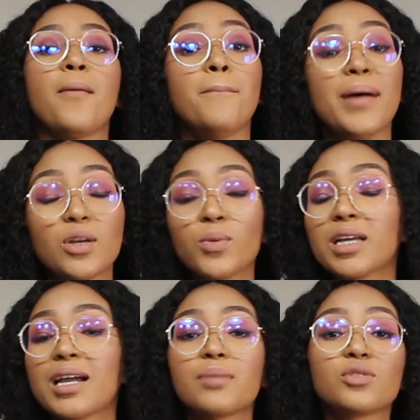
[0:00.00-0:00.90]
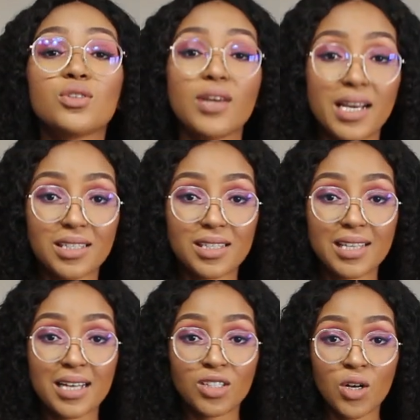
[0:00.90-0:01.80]
But when it comes to your
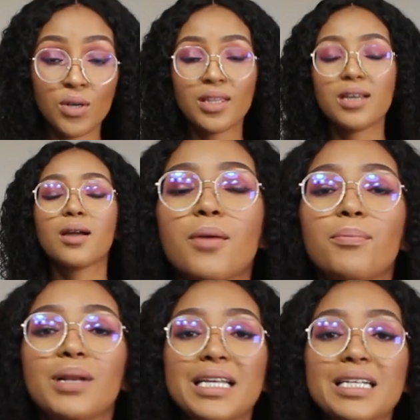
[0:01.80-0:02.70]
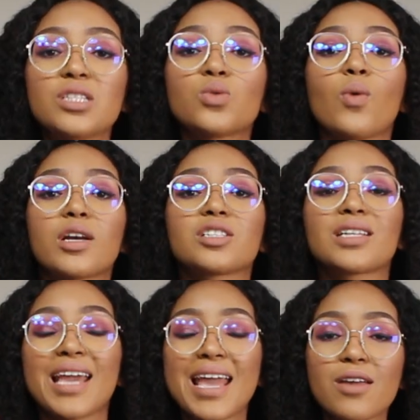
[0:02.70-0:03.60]
exercise clothing, please wash
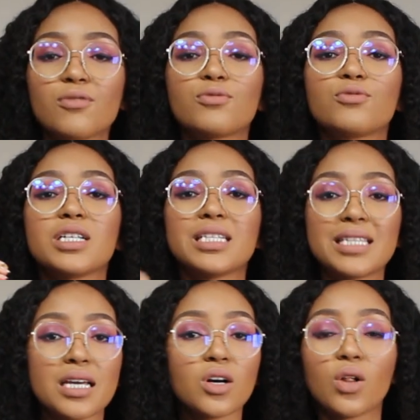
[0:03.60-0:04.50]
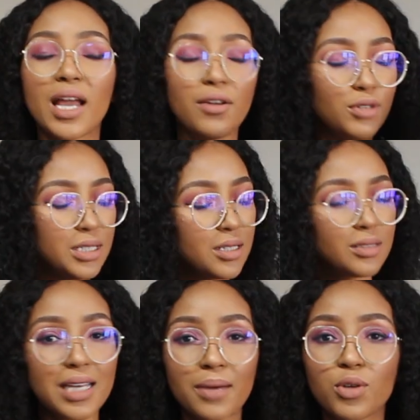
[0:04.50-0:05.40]
it every
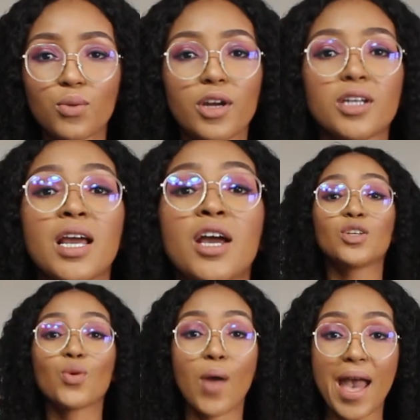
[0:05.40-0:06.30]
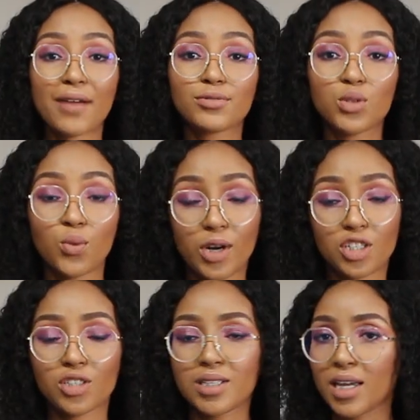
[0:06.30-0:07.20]
single time you wear it. You have to
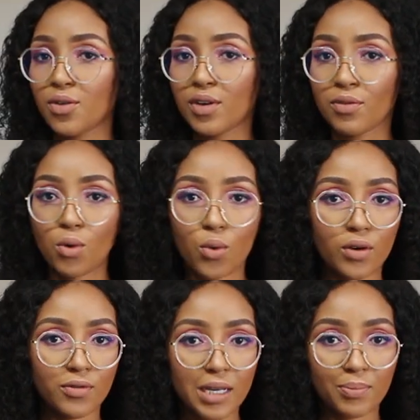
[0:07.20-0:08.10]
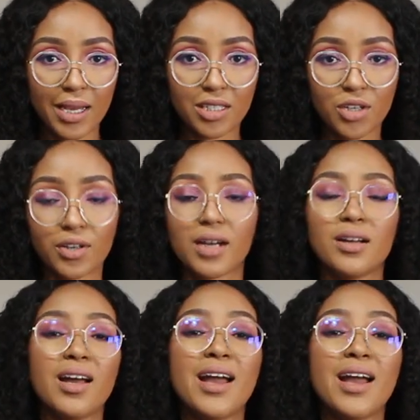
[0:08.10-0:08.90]
wash it to get rid of all of that bacteria.